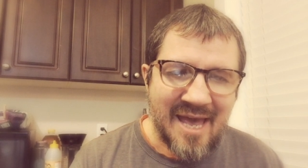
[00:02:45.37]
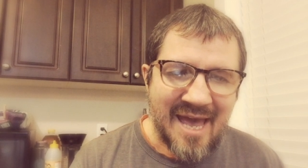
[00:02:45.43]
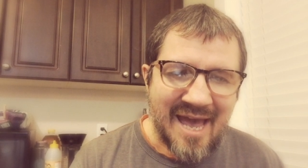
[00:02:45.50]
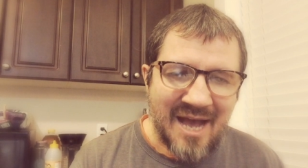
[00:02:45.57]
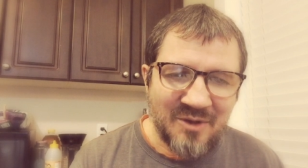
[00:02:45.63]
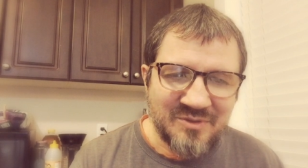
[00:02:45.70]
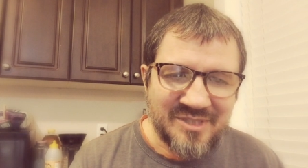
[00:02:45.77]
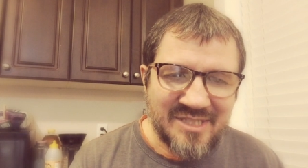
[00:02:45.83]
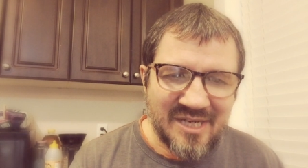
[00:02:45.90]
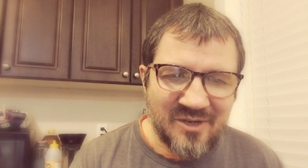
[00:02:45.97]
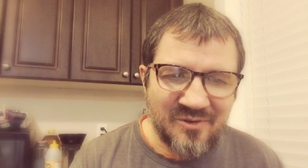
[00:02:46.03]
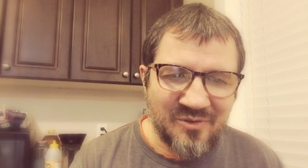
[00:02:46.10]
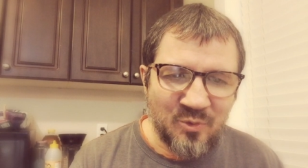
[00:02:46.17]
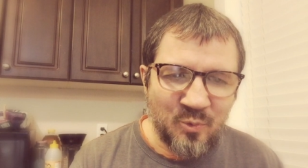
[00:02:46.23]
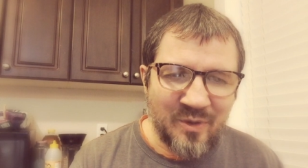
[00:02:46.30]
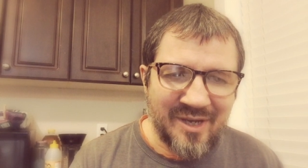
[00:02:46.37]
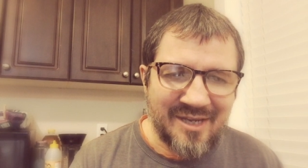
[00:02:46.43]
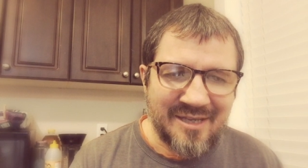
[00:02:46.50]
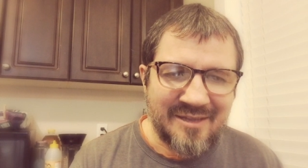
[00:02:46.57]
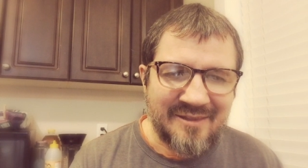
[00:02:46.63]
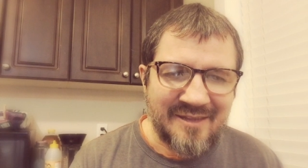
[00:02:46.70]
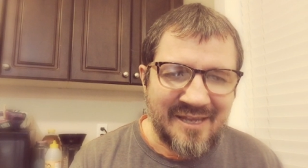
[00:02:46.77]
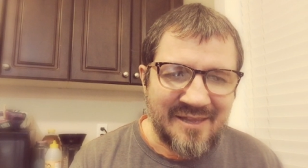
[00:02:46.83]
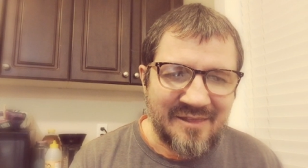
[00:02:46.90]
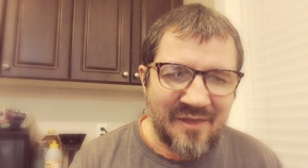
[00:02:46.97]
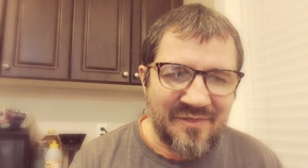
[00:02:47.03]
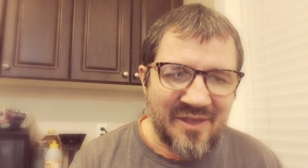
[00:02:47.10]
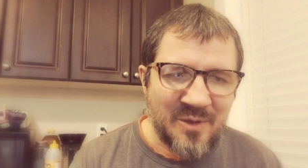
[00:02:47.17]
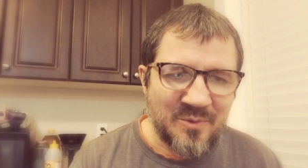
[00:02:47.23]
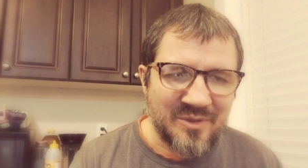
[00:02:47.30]
How dare the wicked think
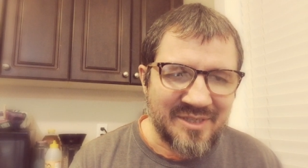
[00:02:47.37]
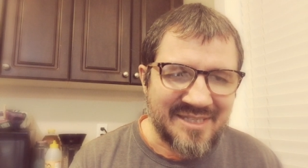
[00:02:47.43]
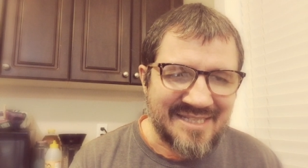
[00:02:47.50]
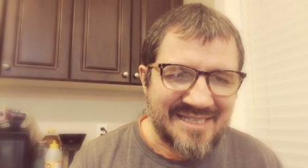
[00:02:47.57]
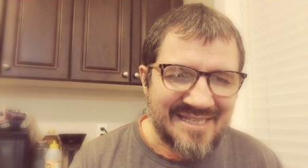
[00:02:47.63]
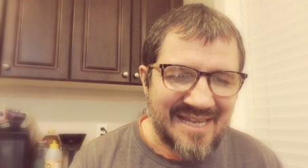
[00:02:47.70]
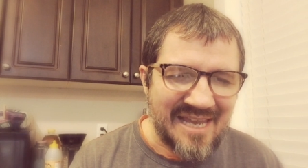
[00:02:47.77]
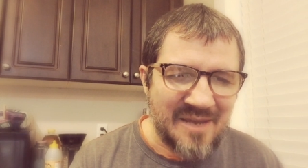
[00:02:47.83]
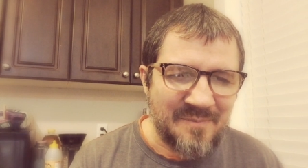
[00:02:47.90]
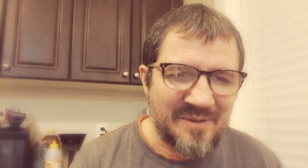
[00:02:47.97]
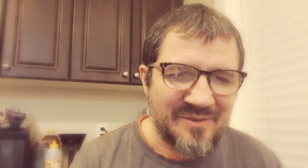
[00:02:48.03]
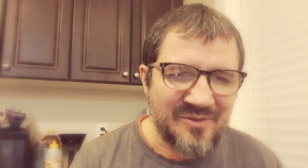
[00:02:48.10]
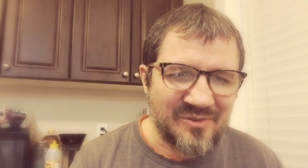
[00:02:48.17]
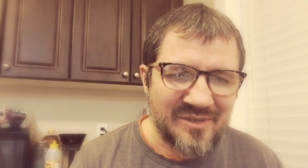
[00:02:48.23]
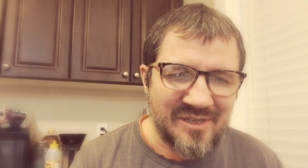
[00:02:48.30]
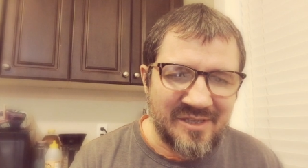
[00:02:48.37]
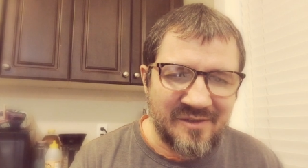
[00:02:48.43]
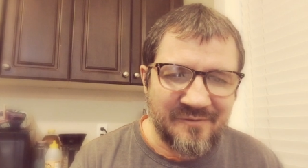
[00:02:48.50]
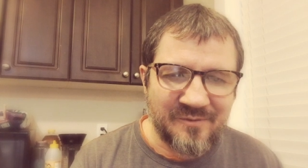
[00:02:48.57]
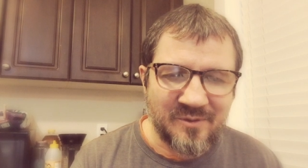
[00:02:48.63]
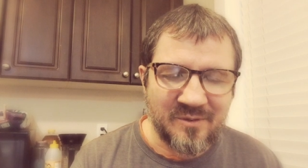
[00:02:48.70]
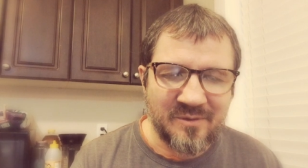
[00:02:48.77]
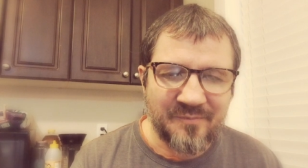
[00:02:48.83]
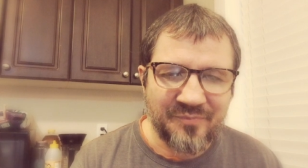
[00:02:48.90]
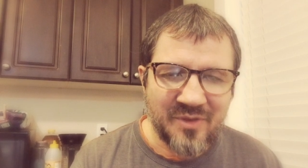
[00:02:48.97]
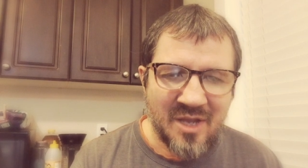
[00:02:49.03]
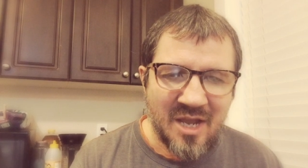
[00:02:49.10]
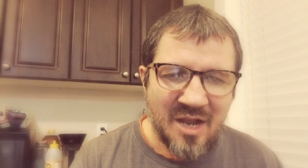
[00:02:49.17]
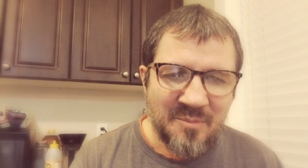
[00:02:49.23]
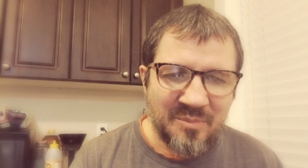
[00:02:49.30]
that they will escape in their evil,
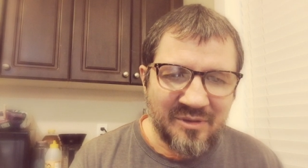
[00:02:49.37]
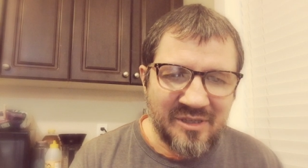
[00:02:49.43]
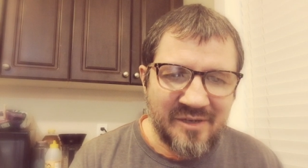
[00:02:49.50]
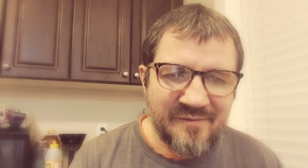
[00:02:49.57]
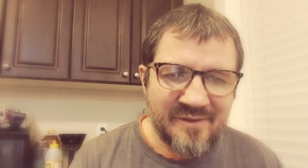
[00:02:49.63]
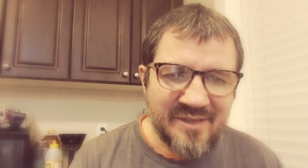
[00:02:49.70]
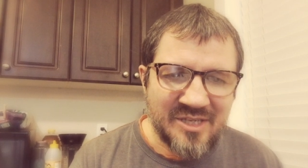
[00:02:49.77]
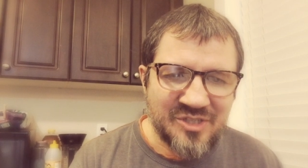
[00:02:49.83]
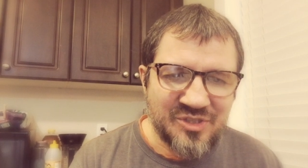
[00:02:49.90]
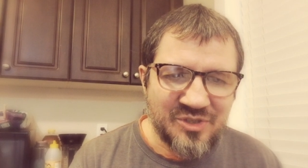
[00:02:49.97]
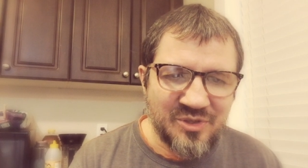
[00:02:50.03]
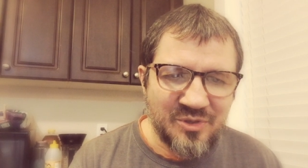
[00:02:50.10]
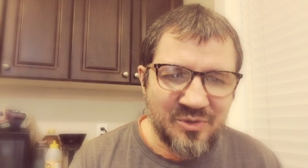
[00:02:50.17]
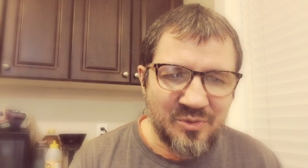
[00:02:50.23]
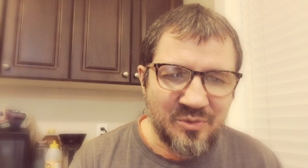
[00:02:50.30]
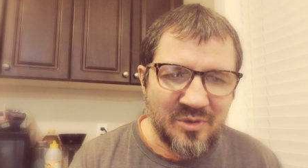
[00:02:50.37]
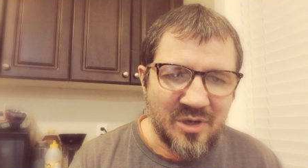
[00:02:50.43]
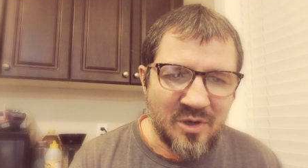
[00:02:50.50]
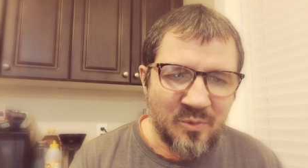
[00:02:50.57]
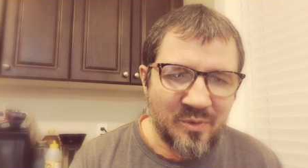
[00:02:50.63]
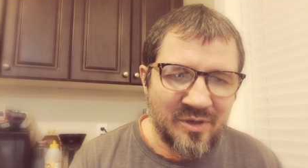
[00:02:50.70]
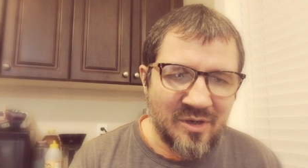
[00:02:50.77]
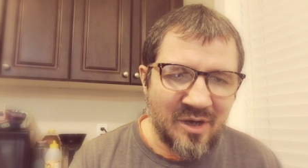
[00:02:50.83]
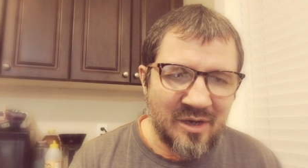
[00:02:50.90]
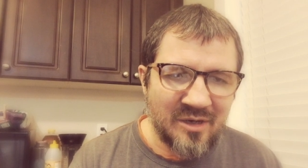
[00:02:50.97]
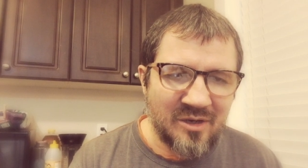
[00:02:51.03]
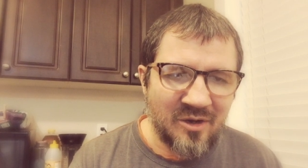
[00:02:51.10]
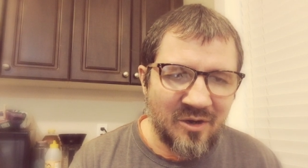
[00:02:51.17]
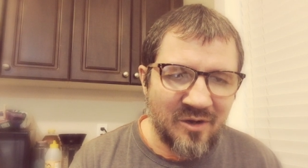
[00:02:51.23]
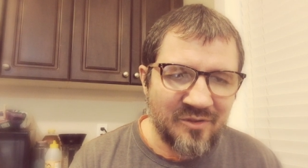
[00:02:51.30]
believing that you would
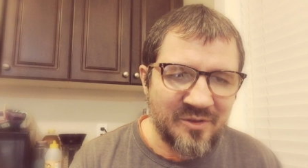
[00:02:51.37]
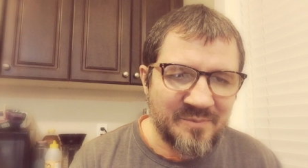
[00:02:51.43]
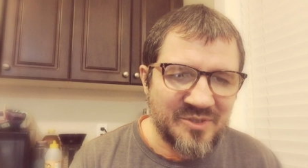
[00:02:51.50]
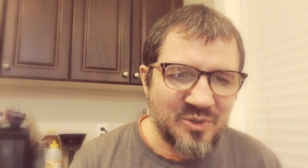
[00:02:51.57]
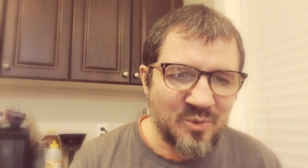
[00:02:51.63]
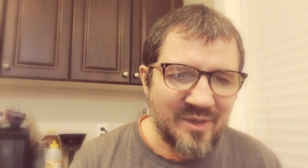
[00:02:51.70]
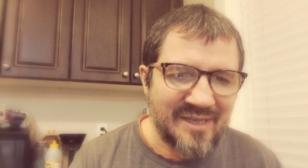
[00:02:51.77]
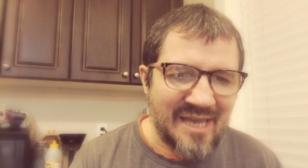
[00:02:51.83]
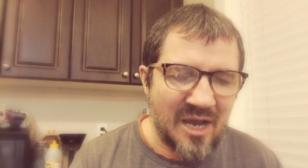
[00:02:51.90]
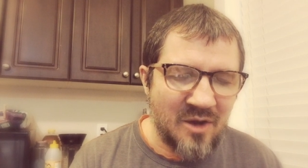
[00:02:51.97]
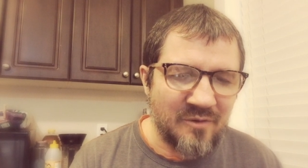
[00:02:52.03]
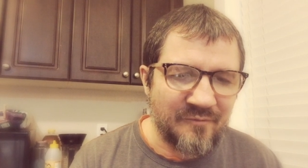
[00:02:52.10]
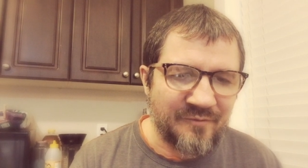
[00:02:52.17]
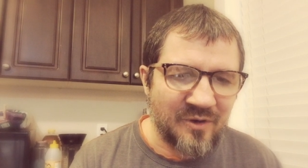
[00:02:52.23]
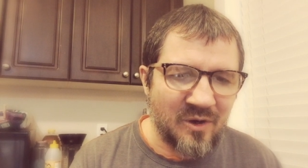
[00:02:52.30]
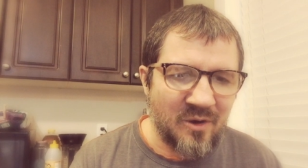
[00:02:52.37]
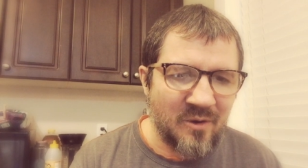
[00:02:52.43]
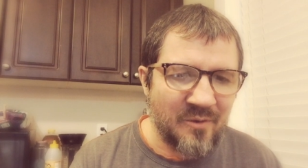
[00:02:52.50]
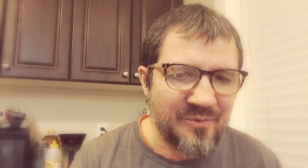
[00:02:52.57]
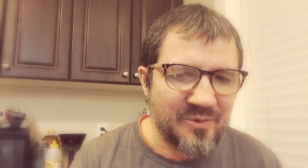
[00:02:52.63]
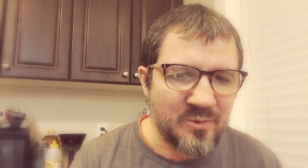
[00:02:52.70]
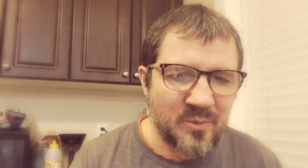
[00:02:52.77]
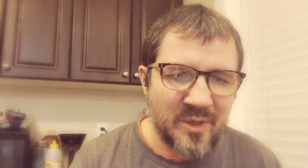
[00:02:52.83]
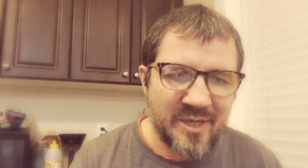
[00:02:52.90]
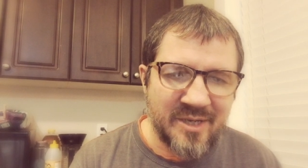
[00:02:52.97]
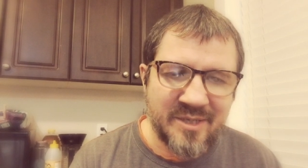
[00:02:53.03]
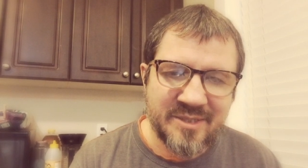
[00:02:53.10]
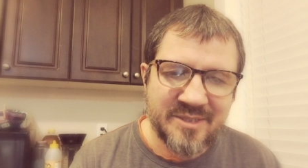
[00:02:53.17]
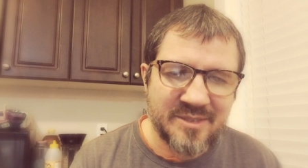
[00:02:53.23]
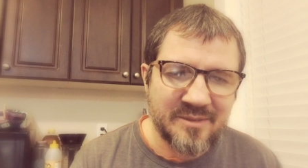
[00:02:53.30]
not call them to account for all their
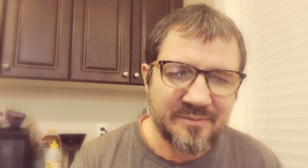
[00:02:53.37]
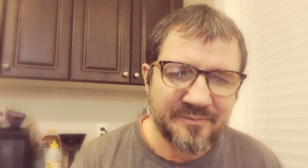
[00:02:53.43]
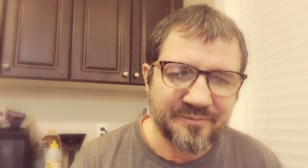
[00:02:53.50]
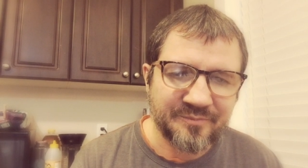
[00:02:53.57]
ways.